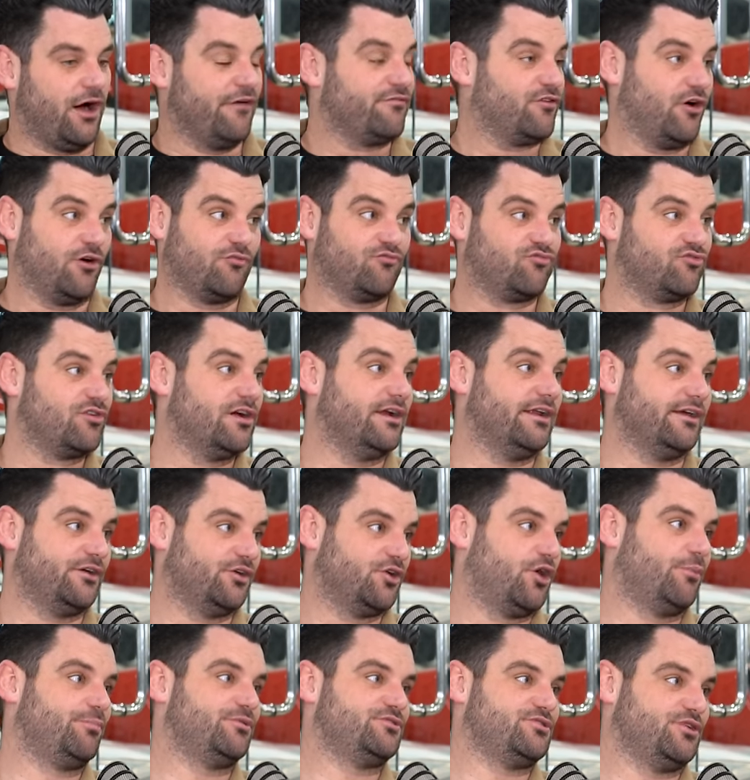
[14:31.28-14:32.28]
I've got a really
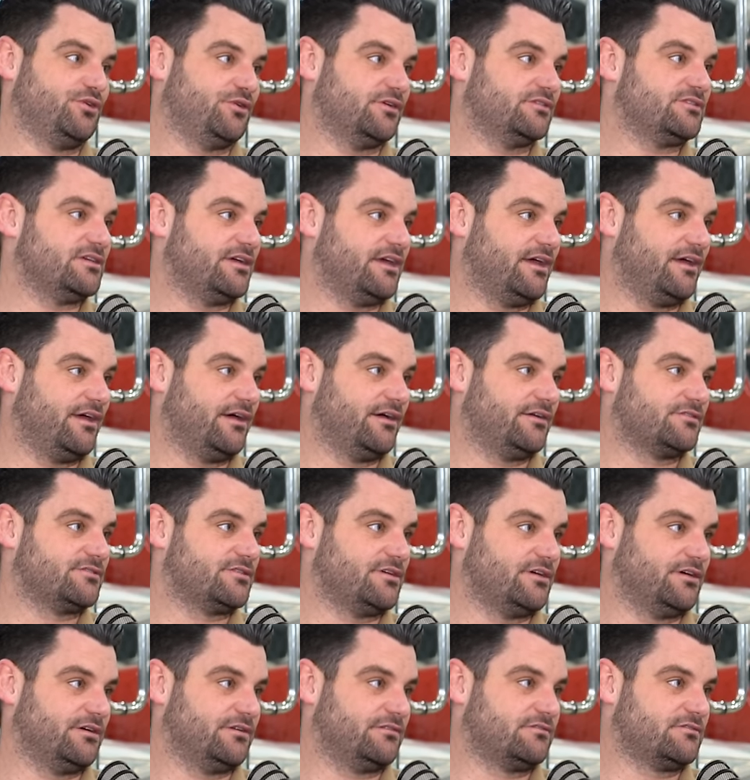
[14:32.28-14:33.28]
good opportunity here
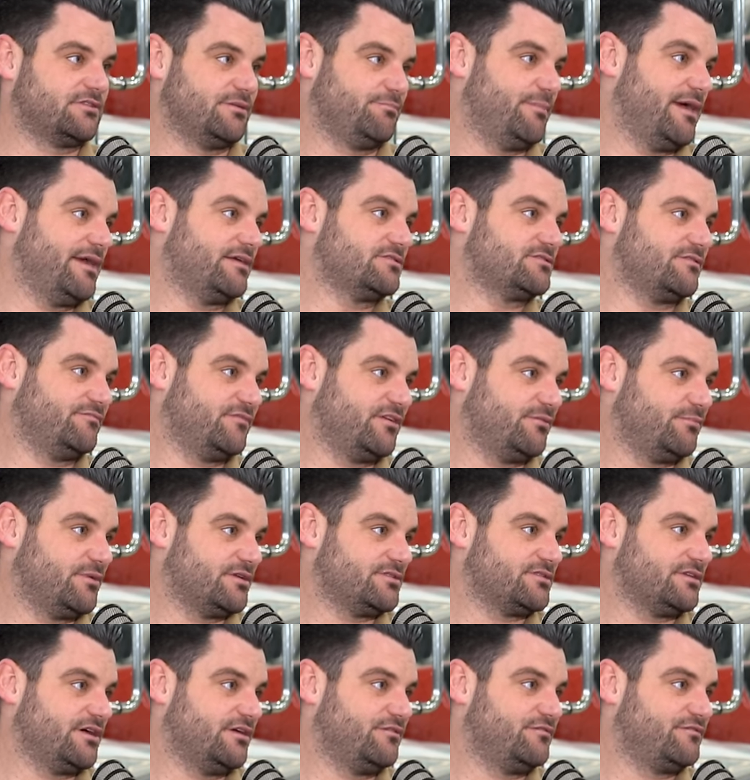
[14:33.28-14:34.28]
to make something of
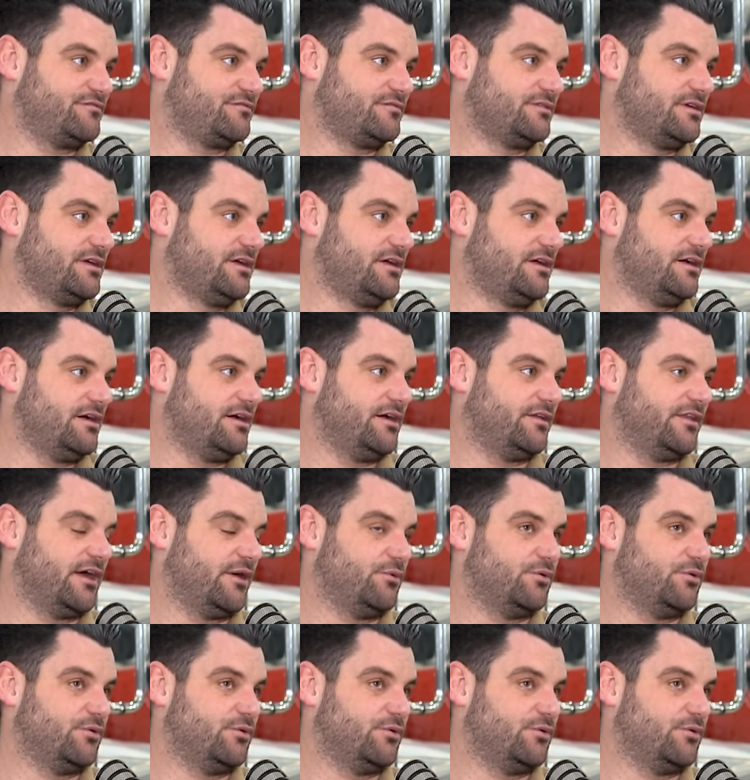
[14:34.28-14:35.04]
myself. And